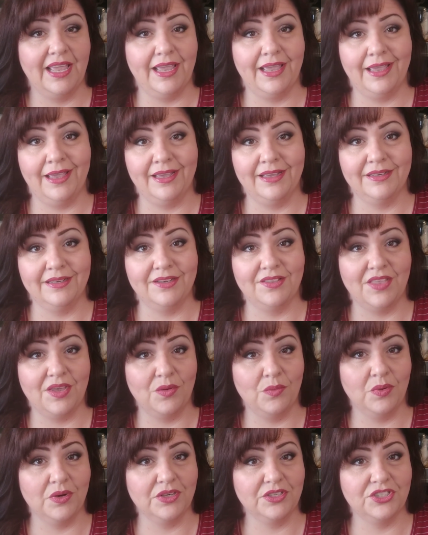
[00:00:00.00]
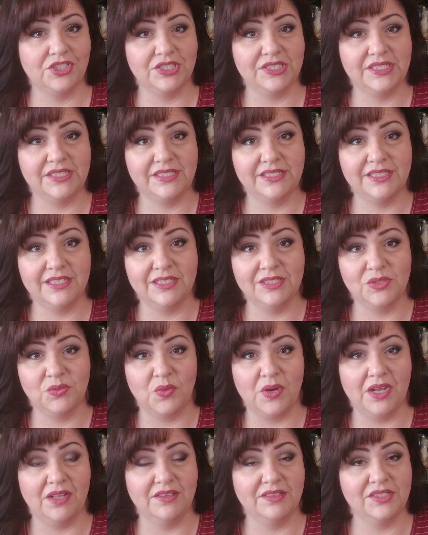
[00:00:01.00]
and they work just as
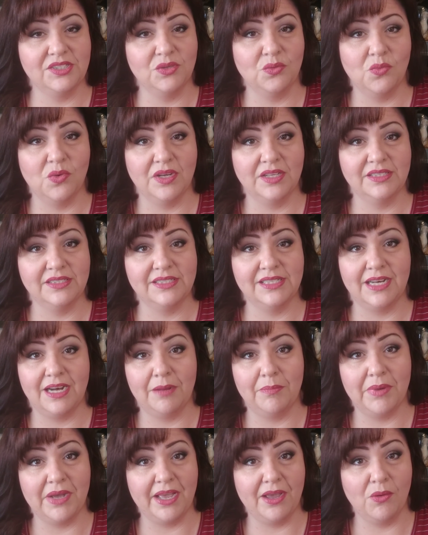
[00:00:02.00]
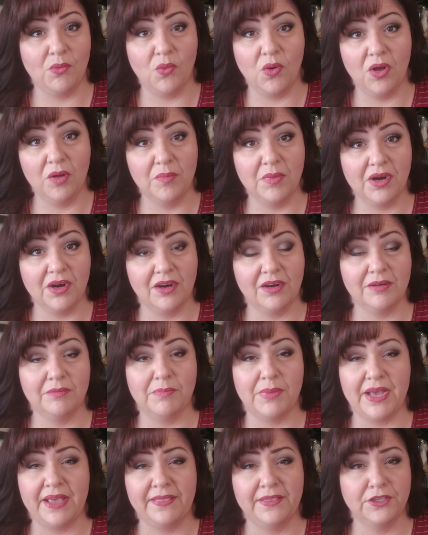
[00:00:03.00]
well as the ones that I buy at
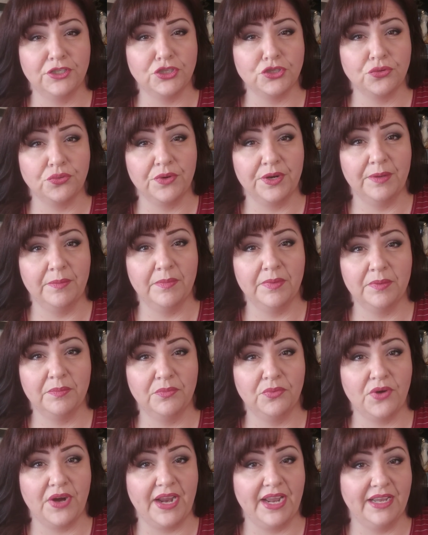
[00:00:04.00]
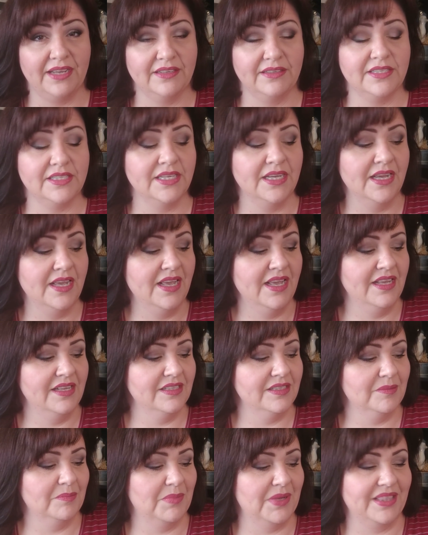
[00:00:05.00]
Walmart by the Trim brand.
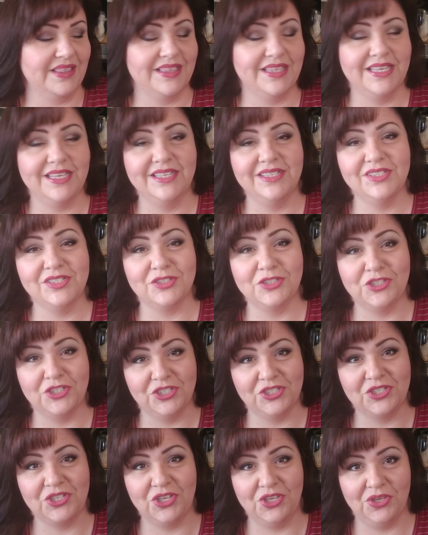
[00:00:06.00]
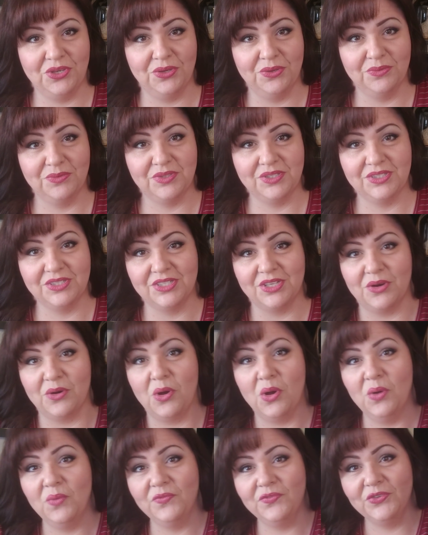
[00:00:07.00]
But these are just cute, so
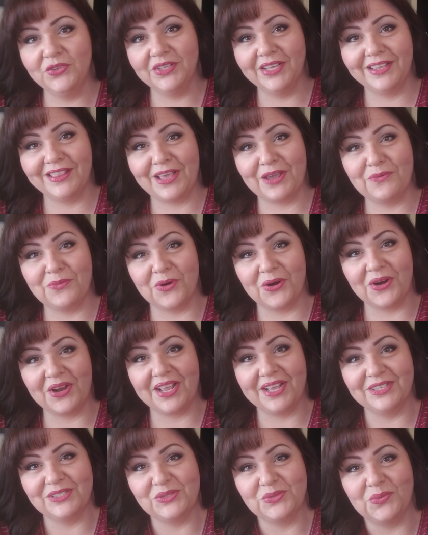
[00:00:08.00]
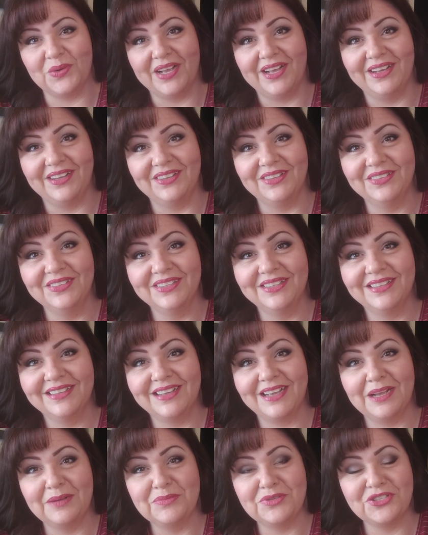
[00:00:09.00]
hopefully they work as well.
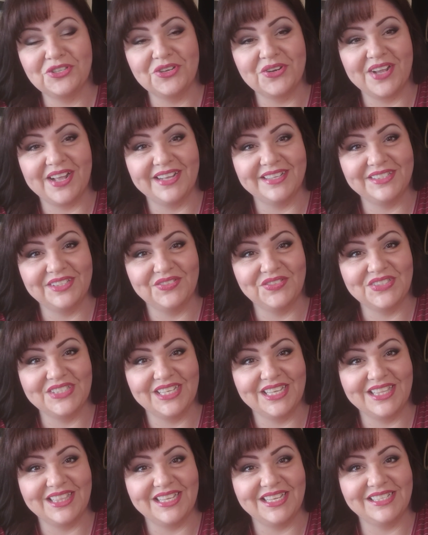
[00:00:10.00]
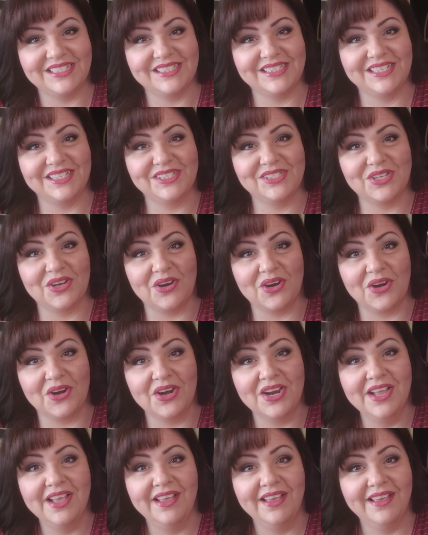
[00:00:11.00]
I'm sure you guys have seen these. These
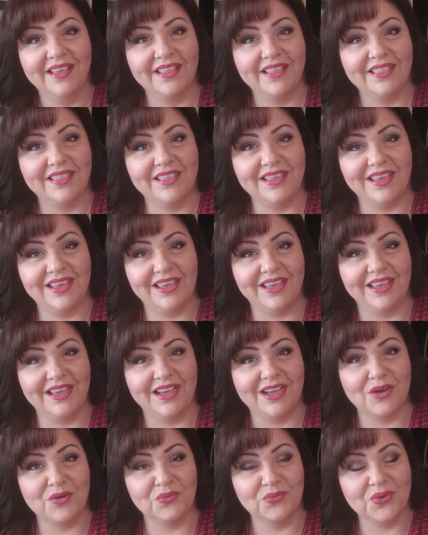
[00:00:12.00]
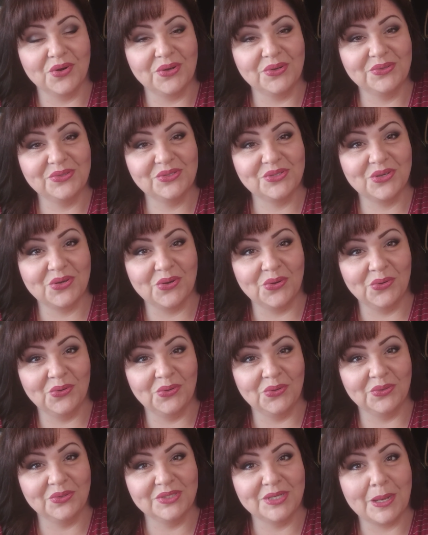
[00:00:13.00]
are the rose
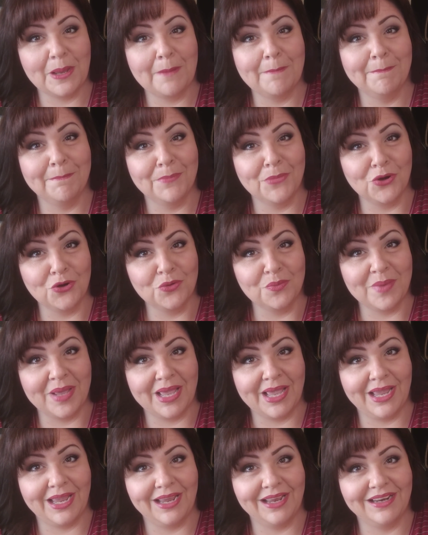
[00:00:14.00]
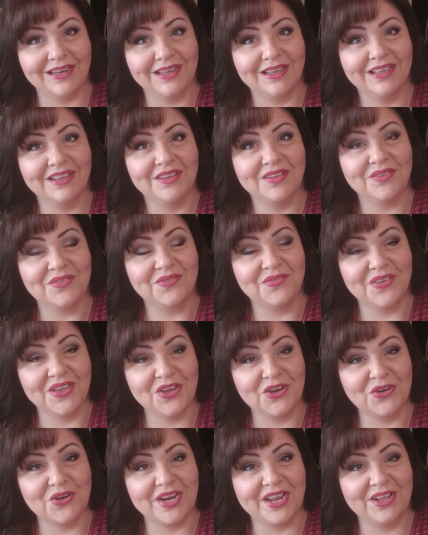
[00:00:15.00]
gold mermaid
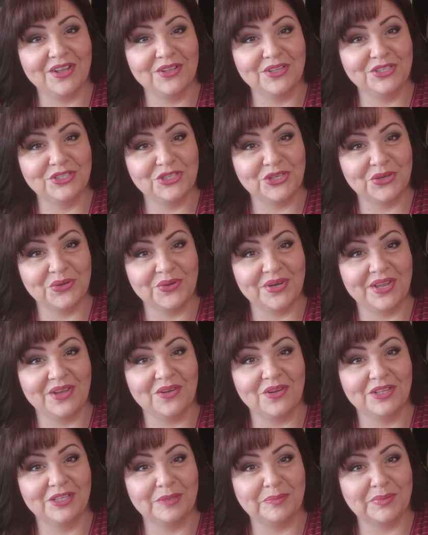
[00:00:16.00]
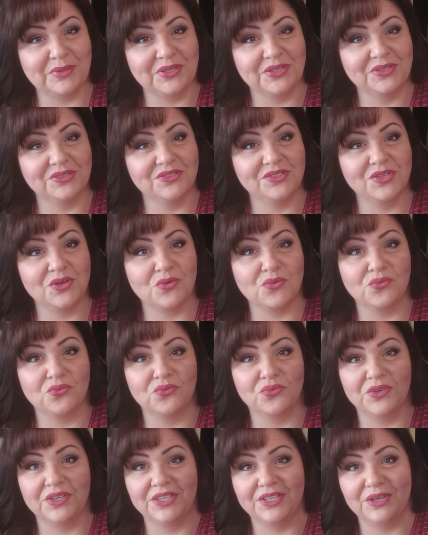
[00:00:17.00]
fingernail and toenail clippers.
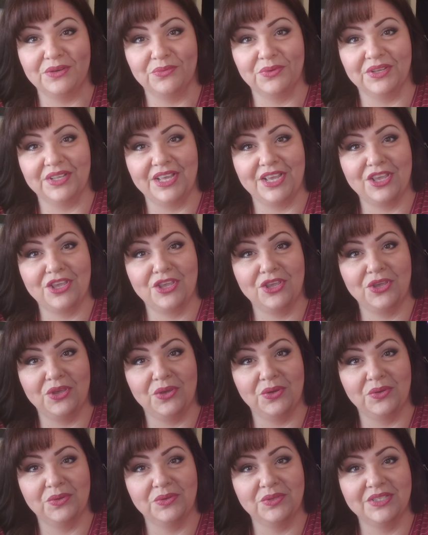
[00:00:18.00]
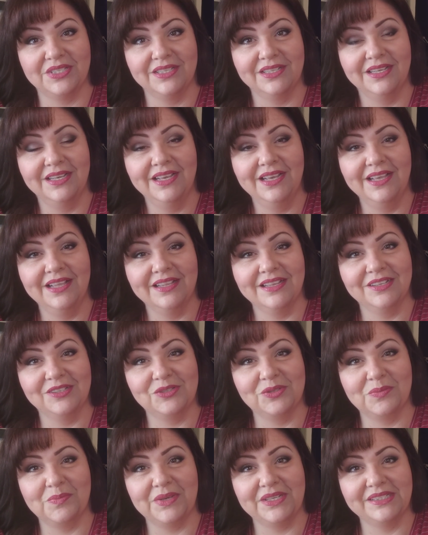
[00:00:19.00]
Really, really cute.
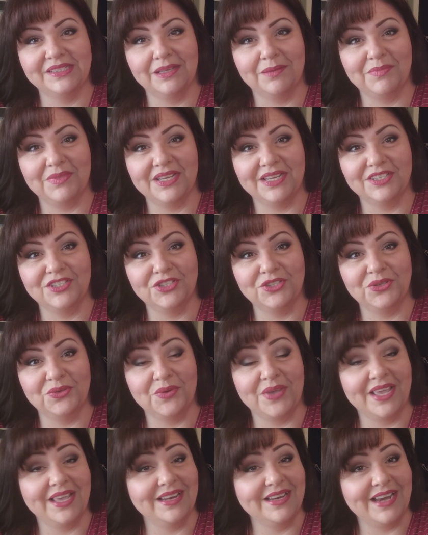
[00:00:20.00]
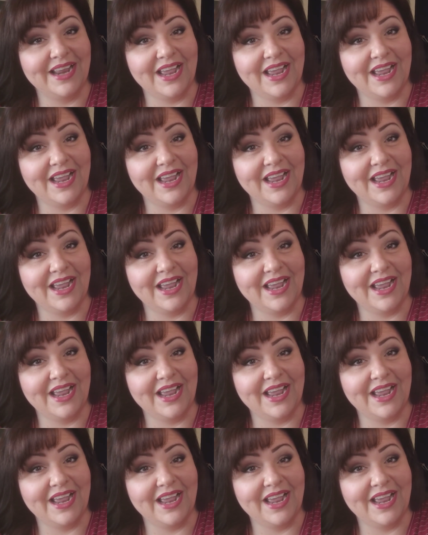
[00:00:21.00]
This would be something to get